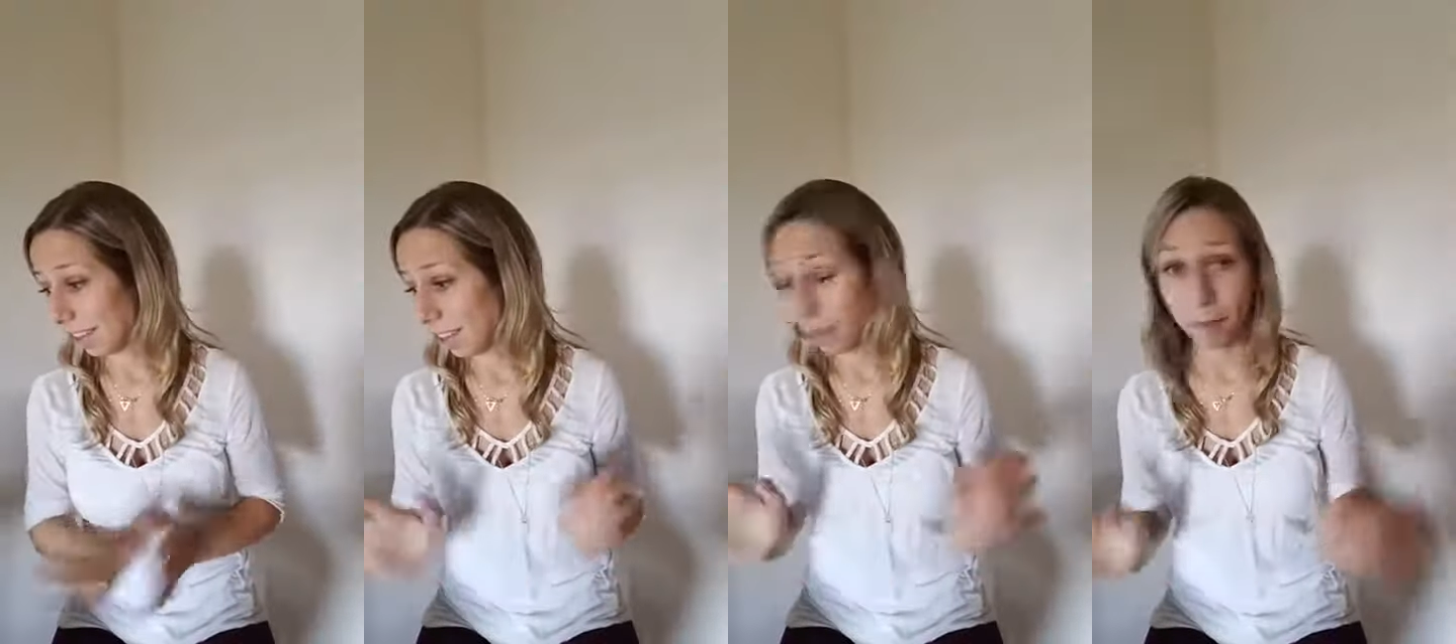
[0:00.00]

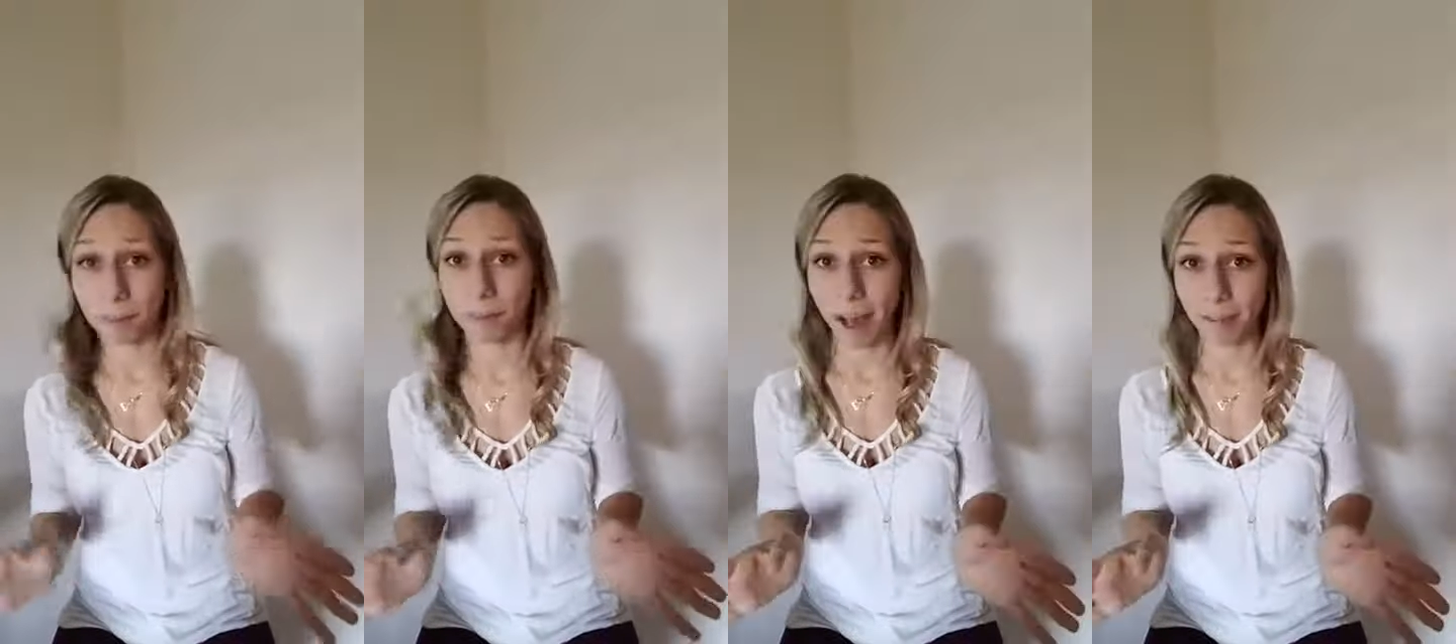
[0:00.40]
A lot of
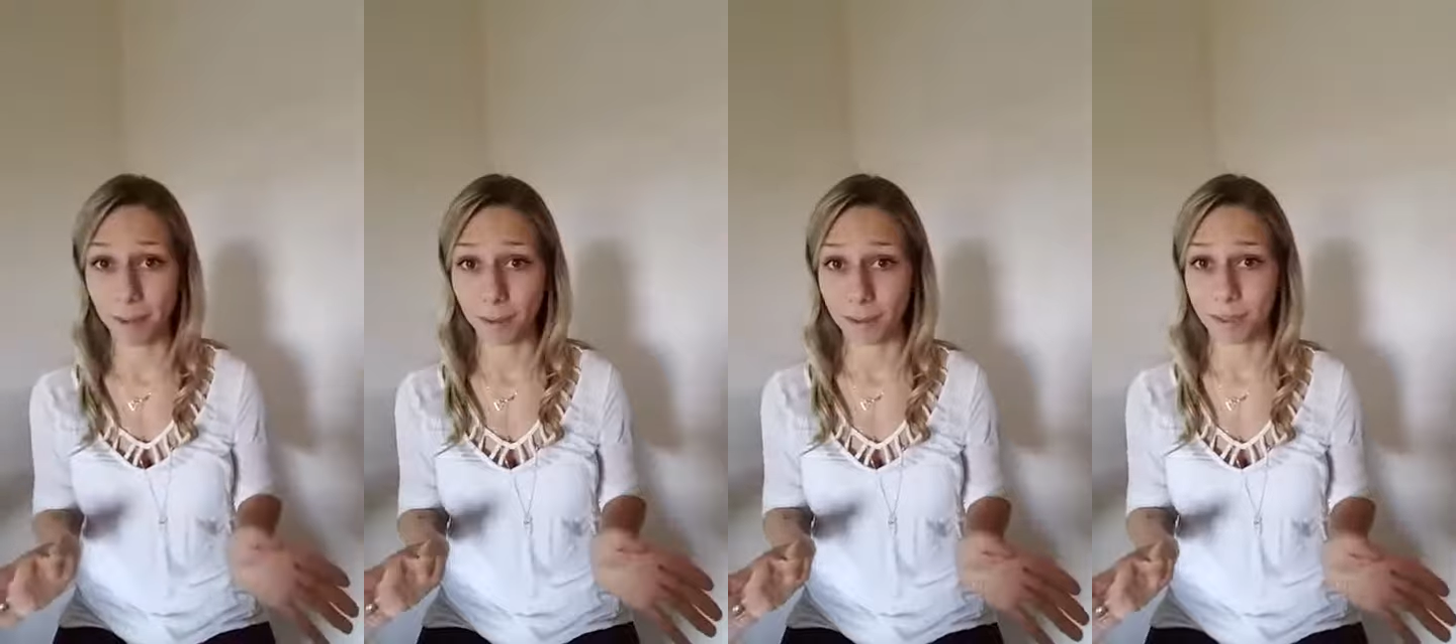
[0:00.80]
people have
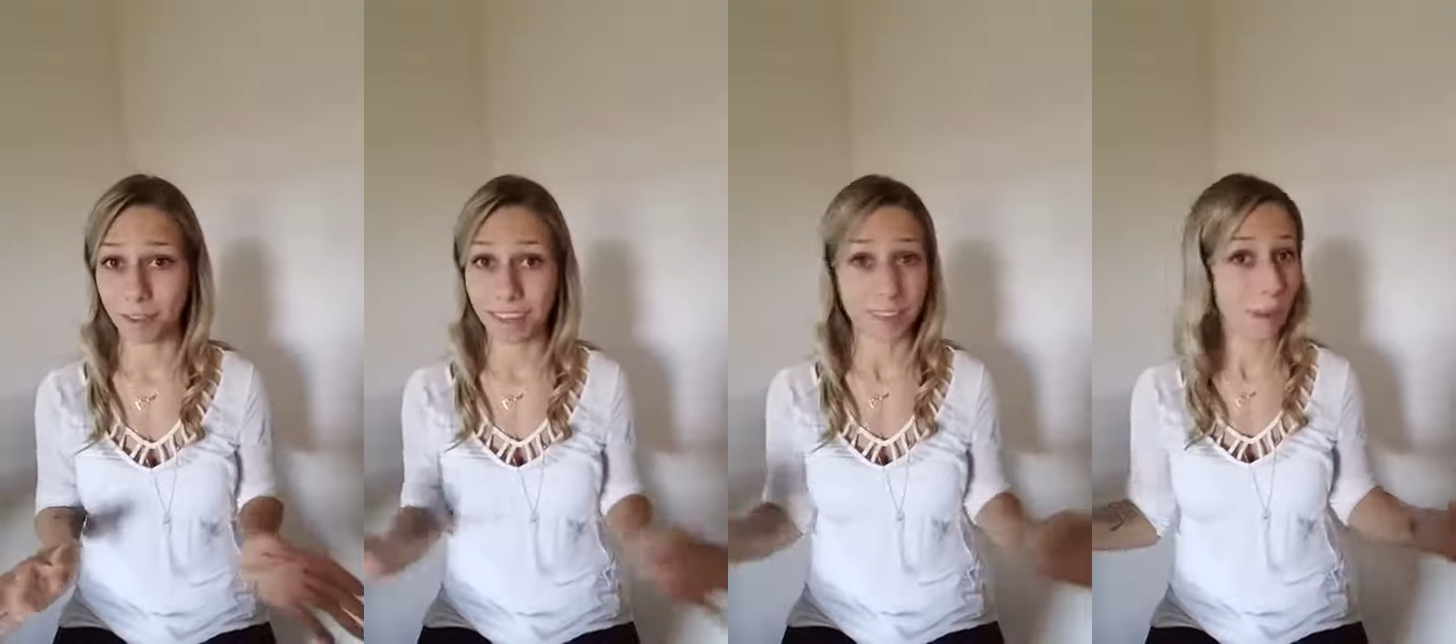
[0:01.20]
those.
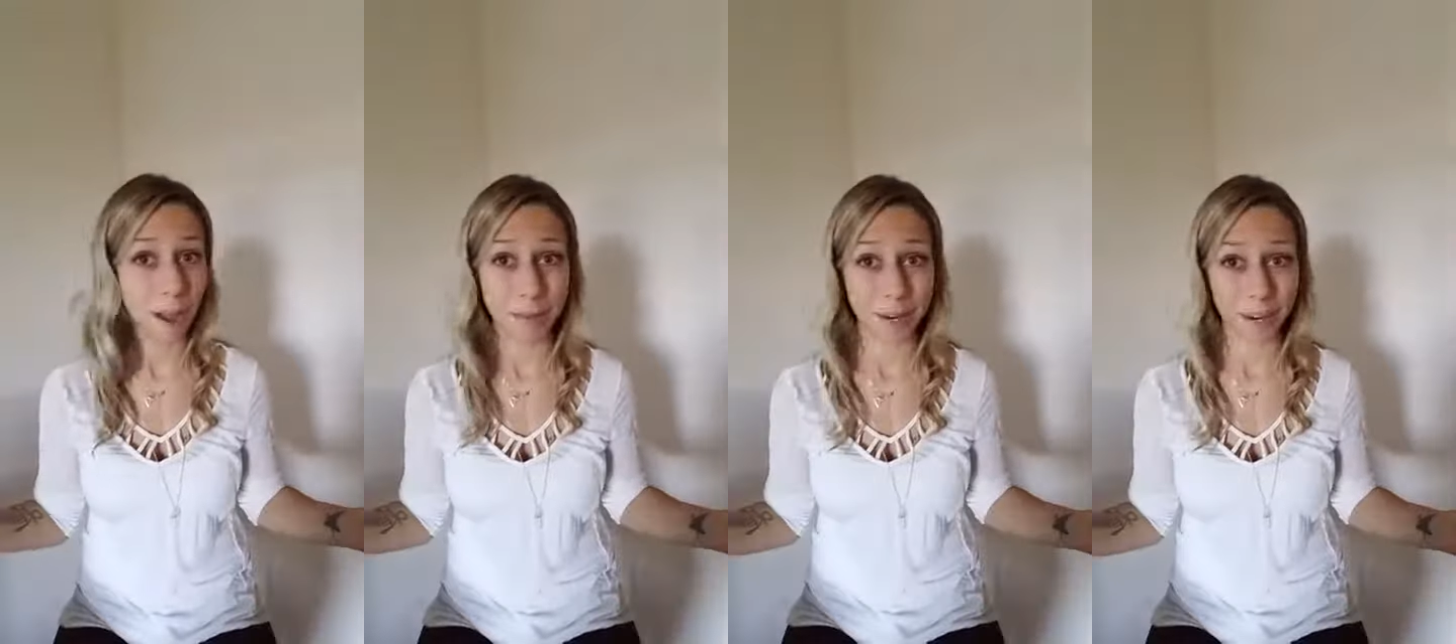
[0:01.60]
That's why
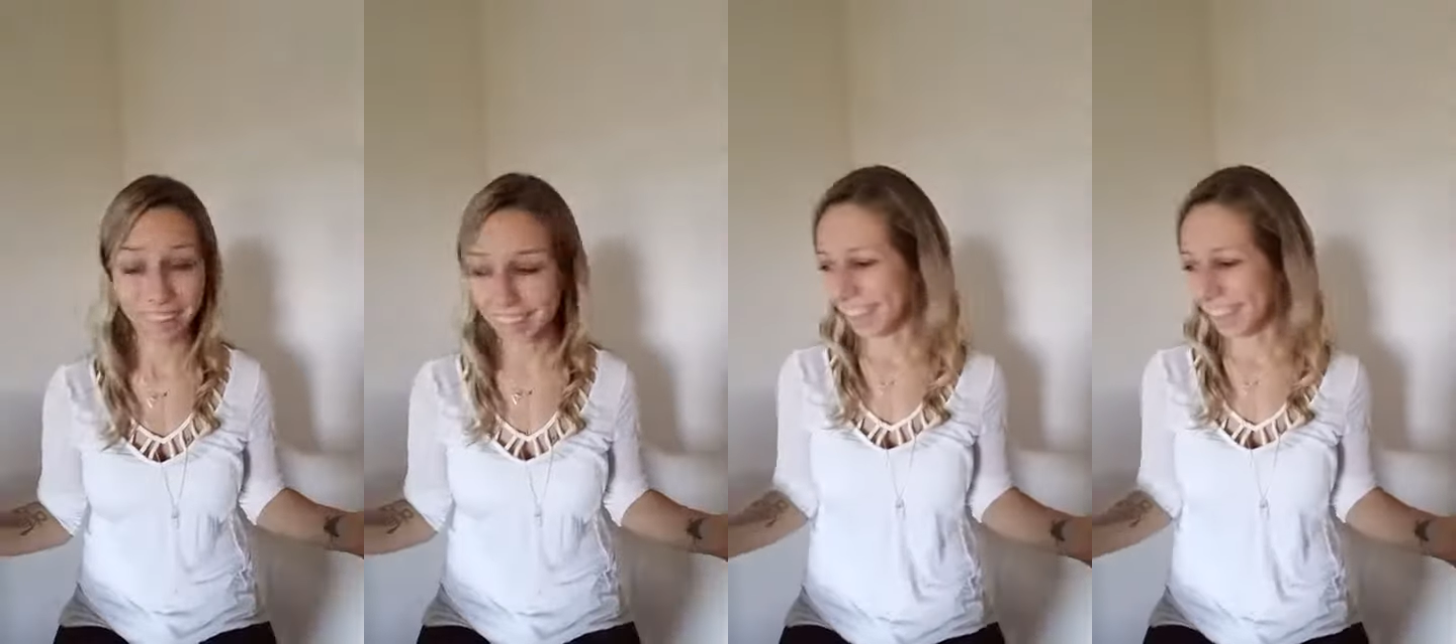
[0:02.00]
I'm here.